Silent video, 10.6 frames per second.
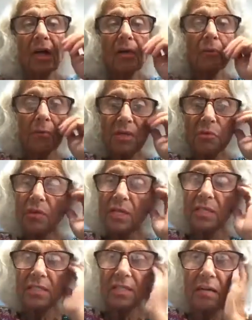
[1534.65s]
I will be reading
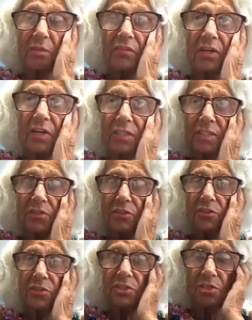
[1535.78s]
the table of contents
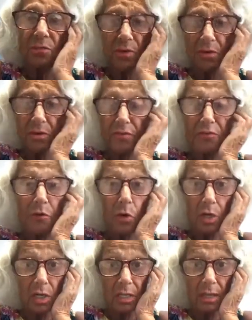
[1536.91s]
to you tomorrow at 4
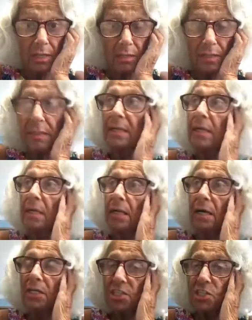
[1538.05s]
o'clock.
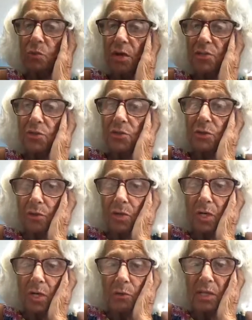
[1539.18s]
I just want you to
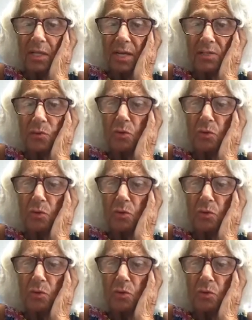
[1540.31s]
realize